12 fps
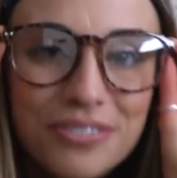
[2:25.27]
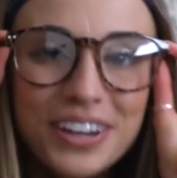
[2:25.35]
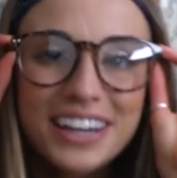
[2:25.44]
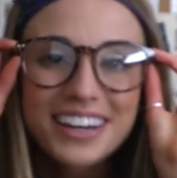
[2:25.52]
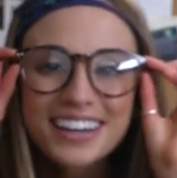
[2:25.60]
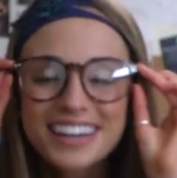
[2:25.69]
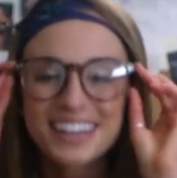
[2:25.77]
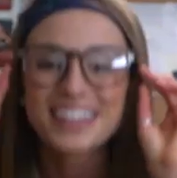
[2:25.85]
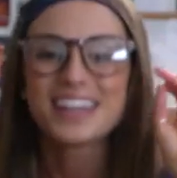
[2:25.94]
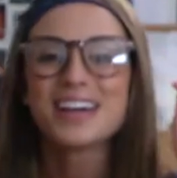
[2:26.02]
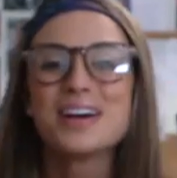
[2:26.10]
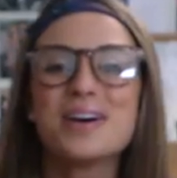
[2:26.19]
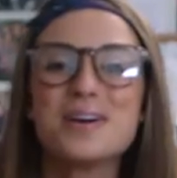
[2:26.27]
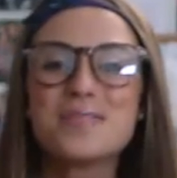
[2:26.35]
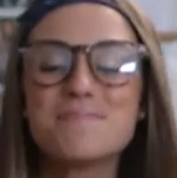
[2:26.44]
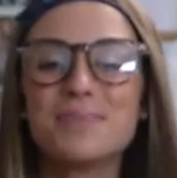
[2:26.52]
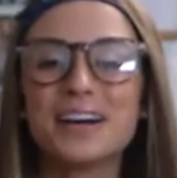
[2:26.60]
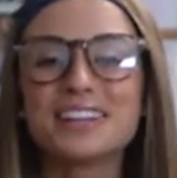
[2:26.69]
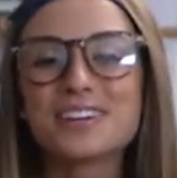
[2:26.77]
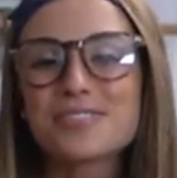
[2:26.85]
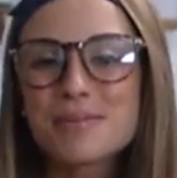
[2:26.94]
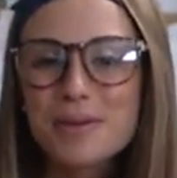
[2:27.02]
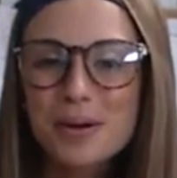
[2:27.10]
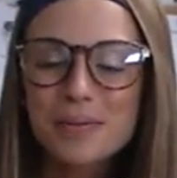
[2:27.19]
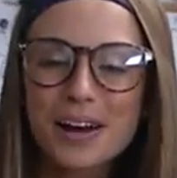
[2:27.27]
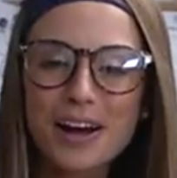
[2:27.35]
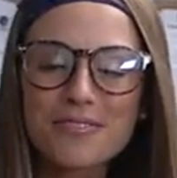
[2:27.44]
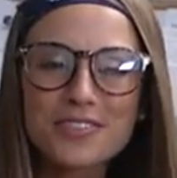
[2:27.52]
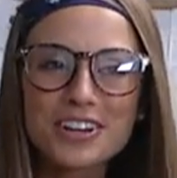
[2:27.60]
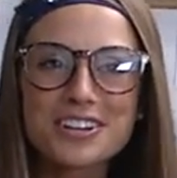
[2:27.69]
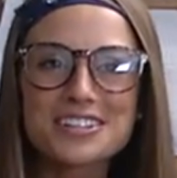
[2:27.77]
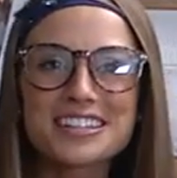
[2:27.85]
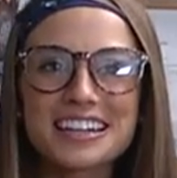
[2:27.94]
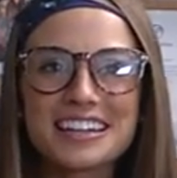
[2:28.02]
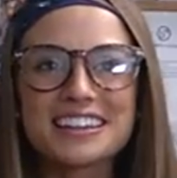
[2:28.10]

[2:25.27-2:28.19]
fake, but they're from Urban Outfitters, and